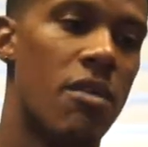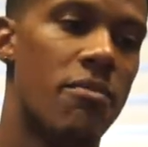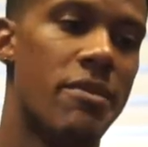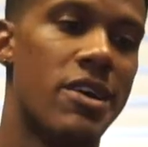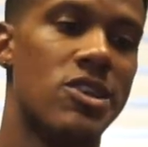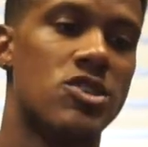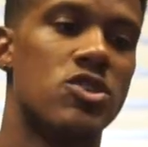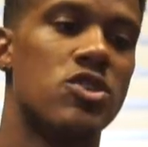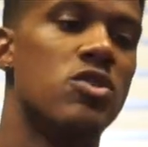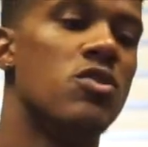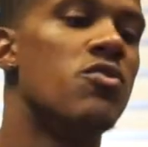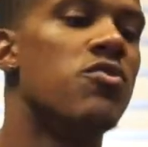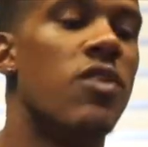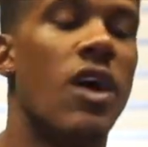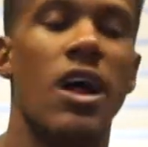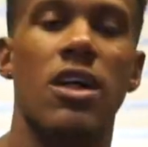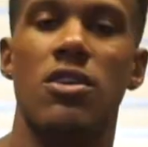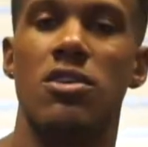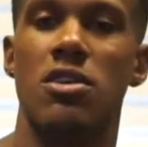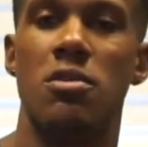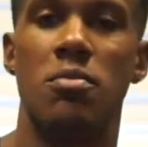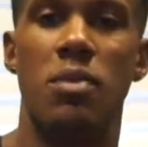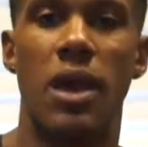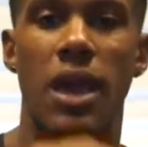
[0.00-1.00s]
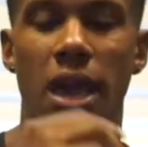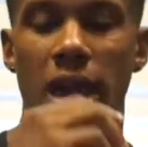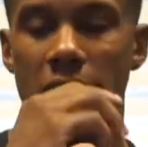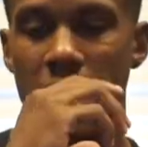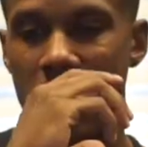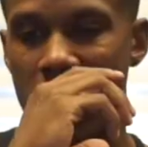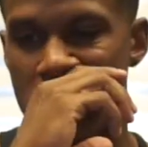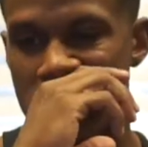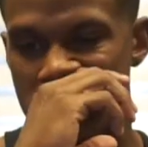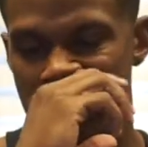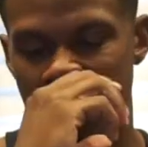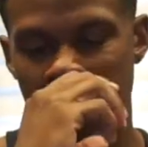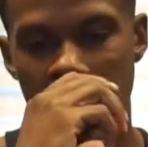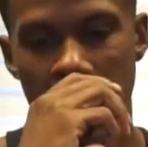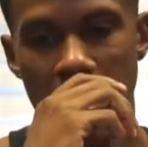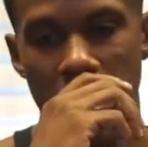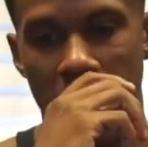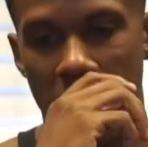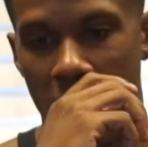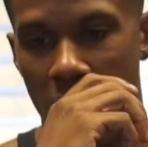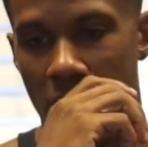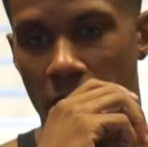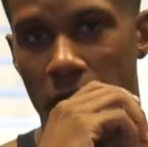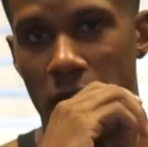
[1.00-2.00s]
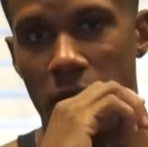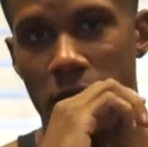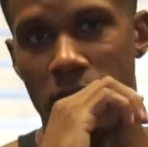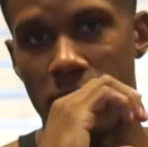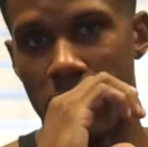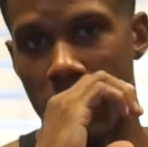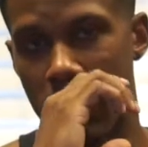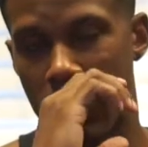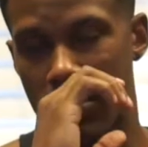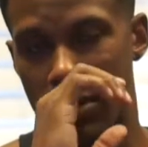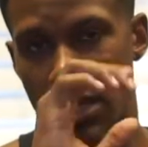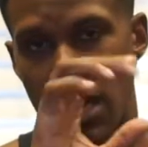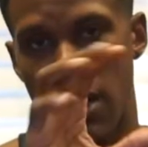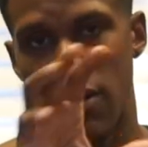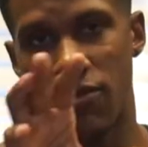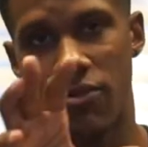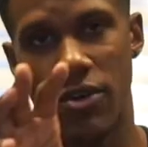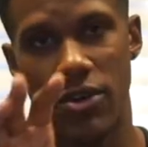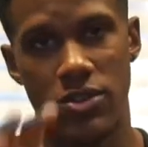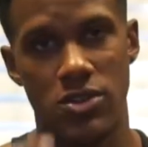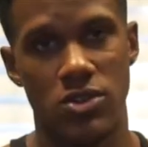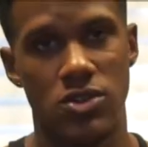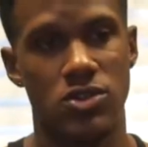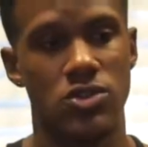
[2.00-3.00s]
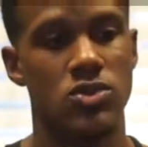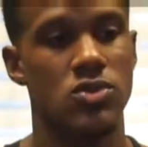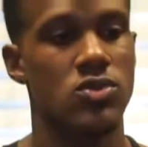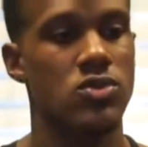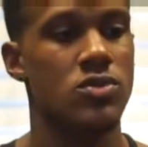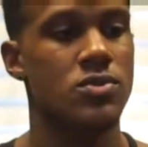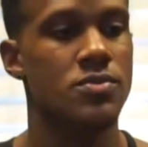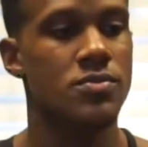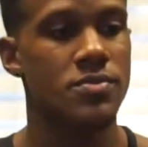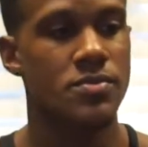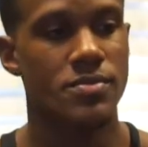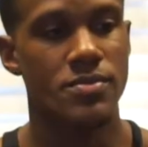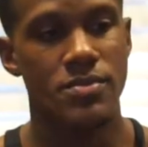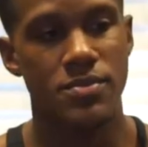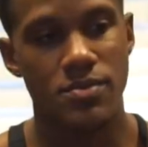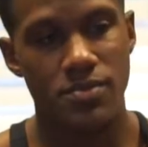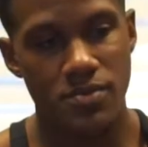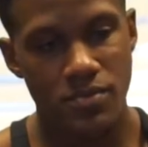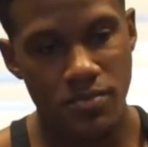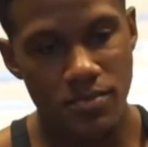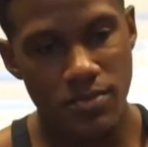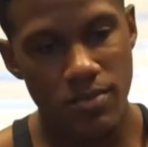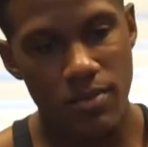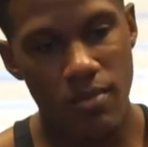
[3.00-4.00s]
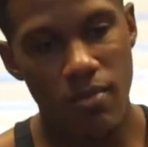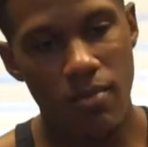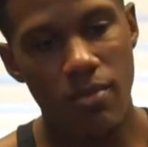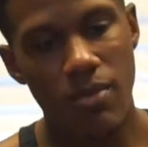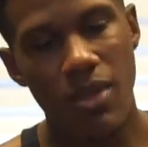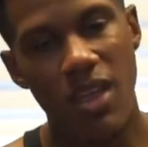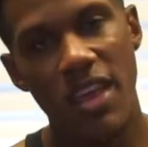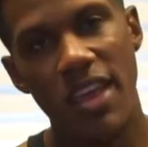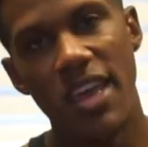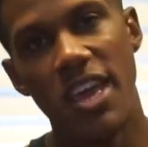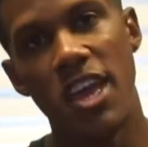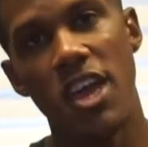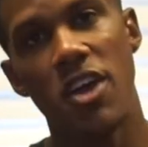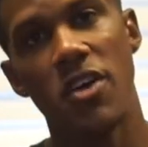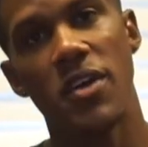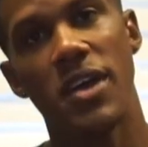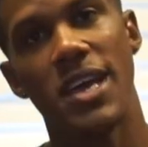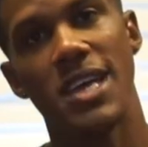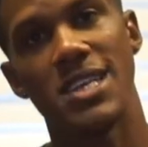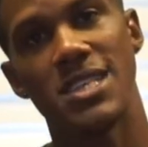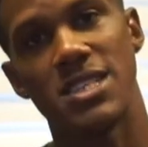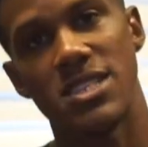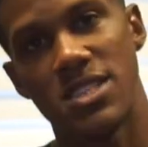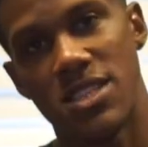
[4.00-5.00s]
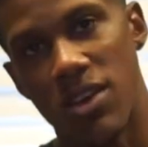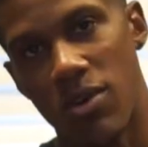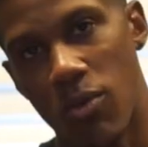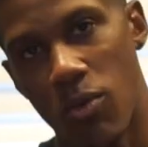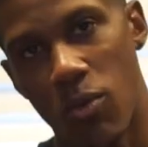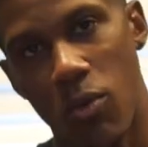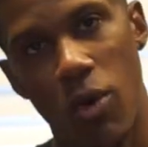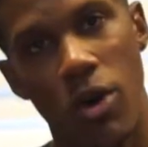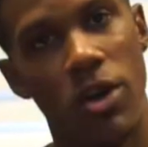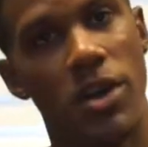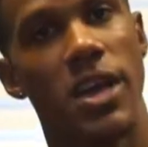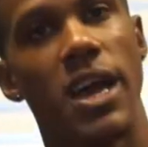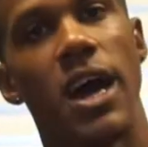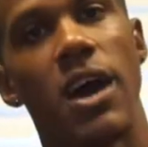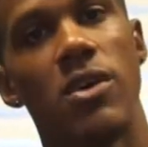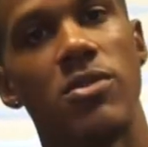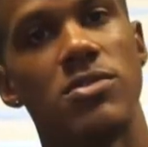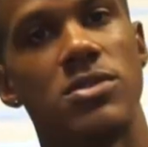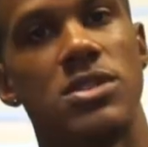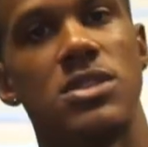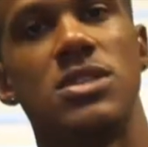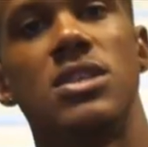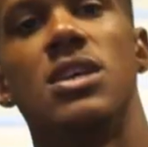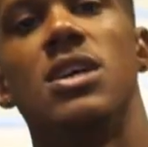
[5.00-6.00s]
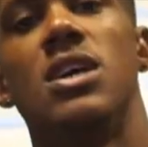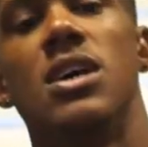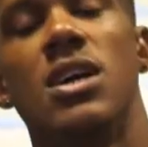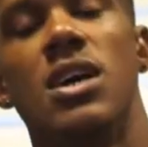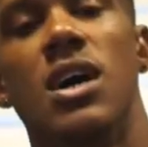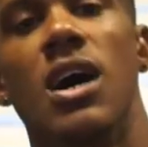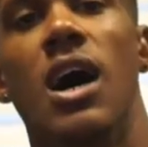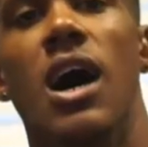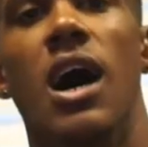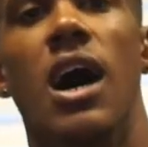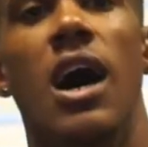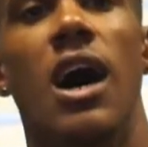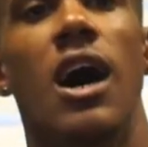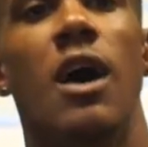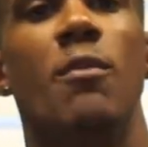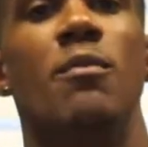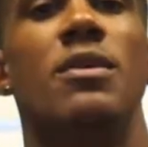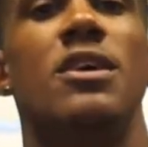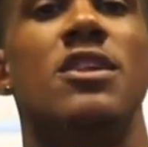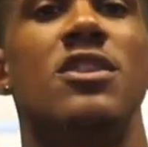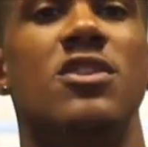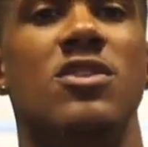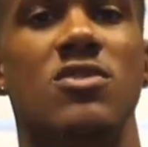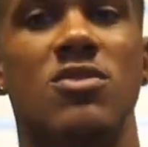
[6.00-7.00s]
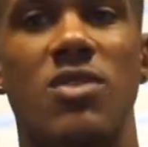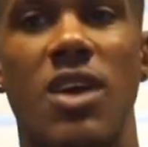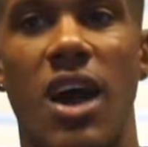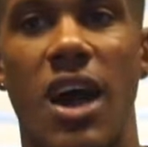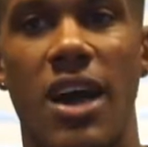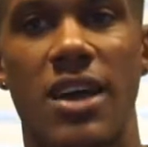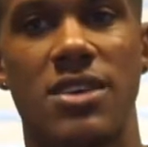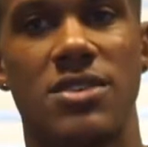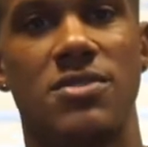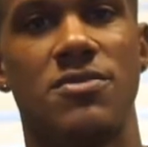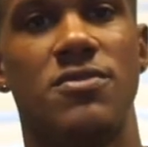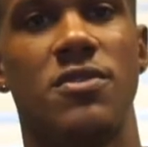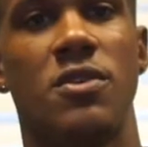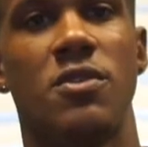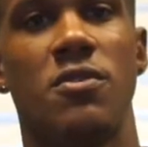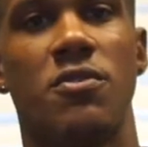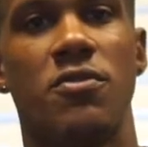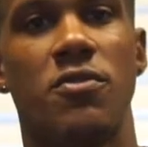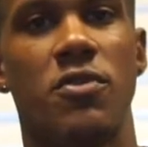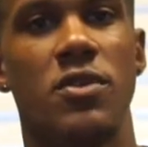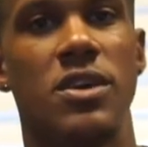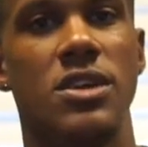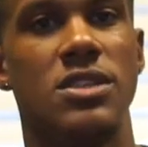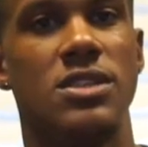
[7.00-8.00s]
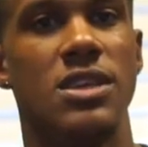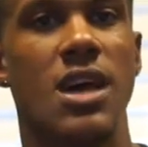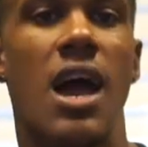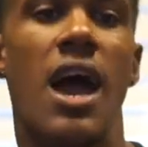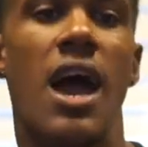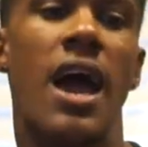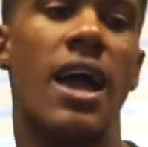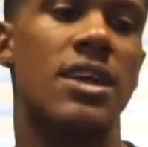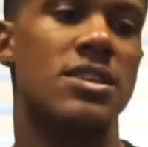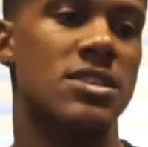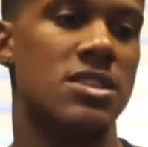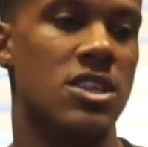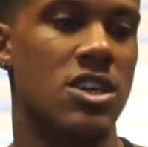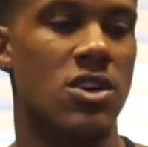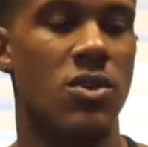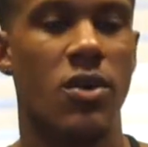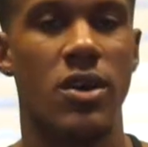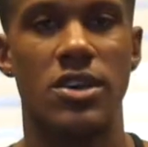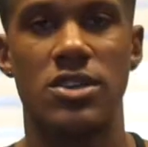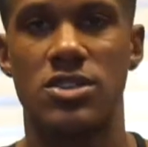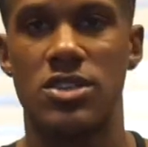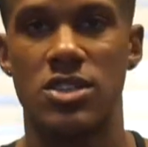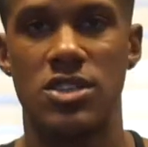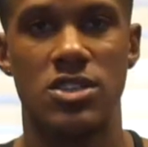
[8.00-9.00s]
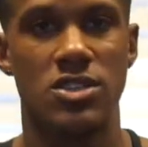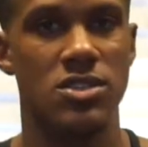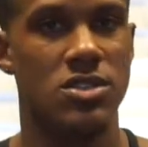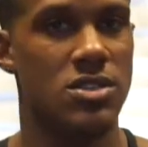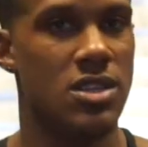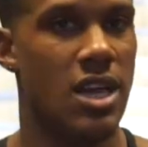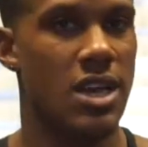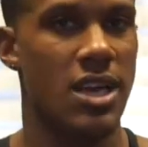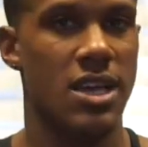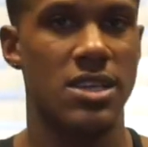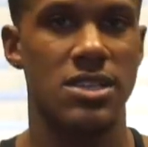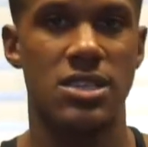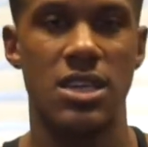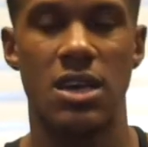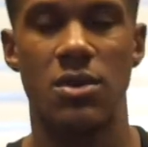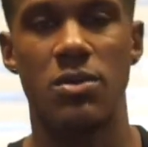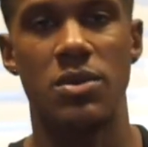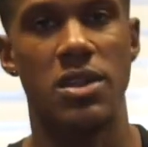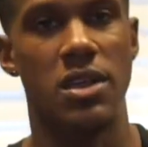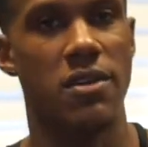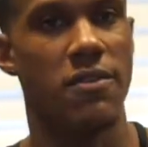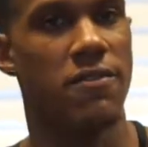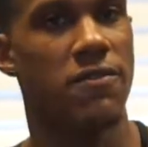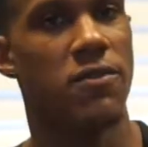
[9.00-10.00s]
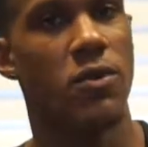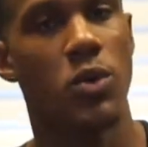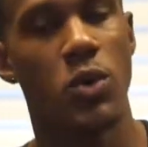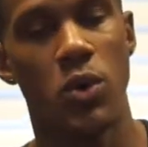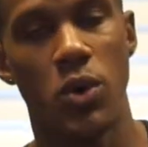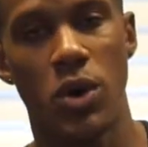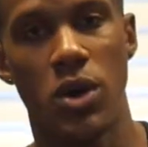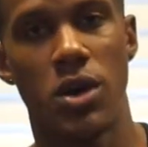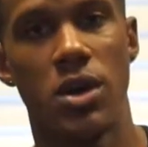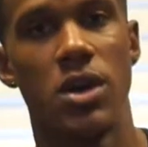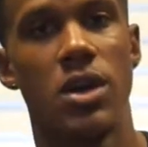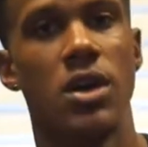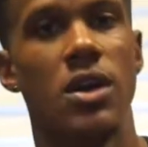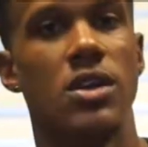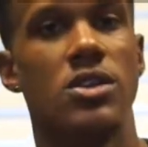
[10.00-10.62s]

Make sure you follow the page. And without further ado, here is the workout. And you guys feel free to ask any questions. Like I said, we did 4